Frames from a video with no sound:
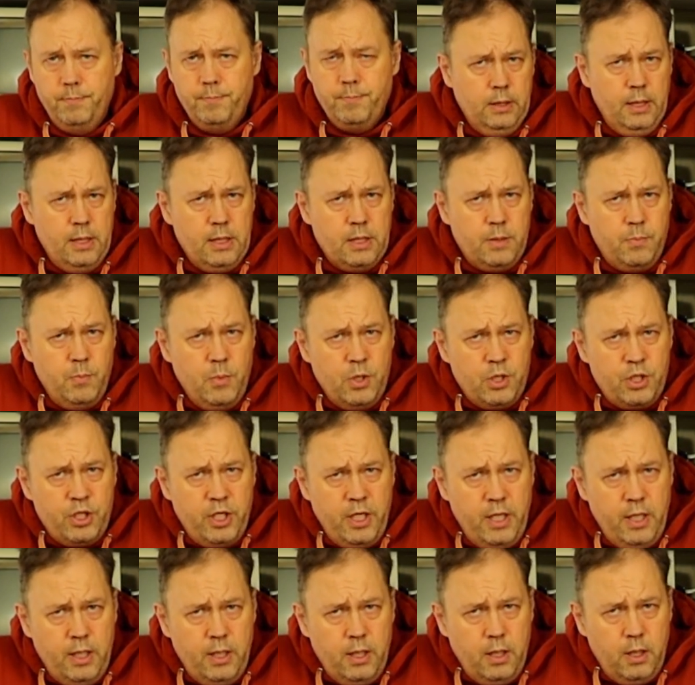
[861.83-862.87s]
This
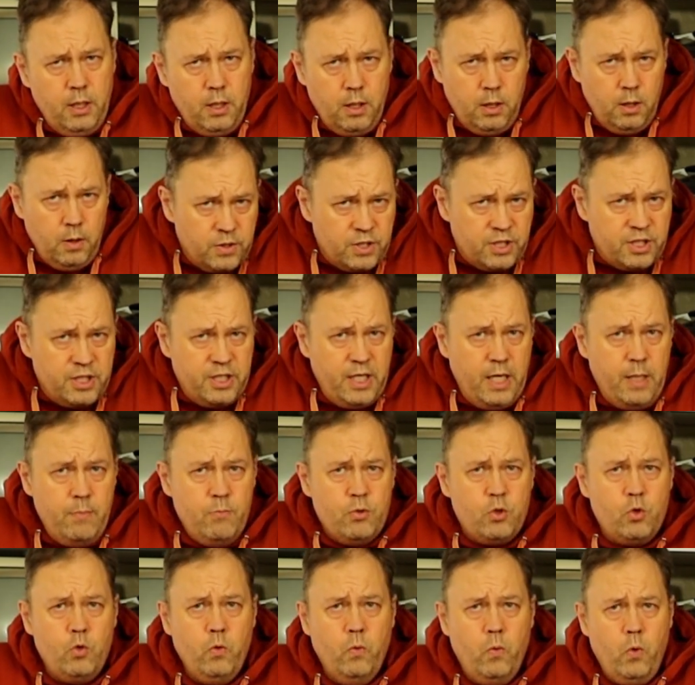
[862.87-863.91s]
machine
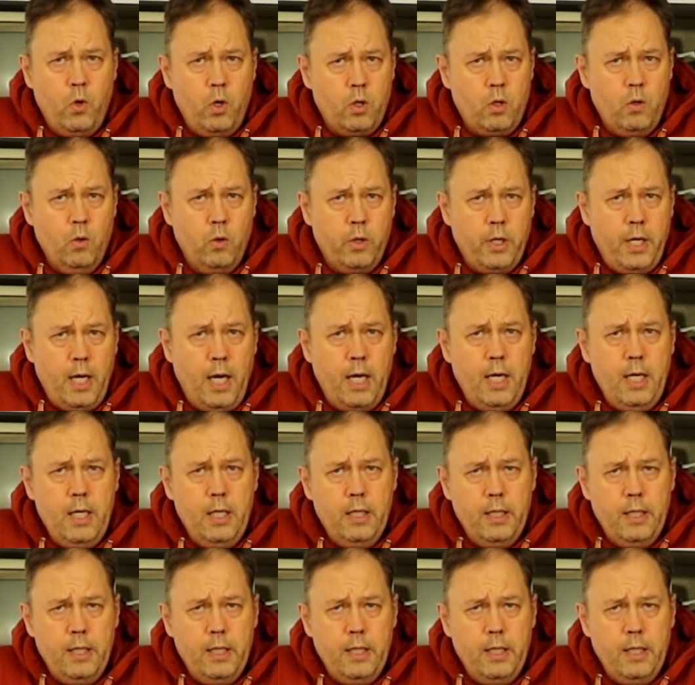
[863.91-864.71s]
seems to work okay,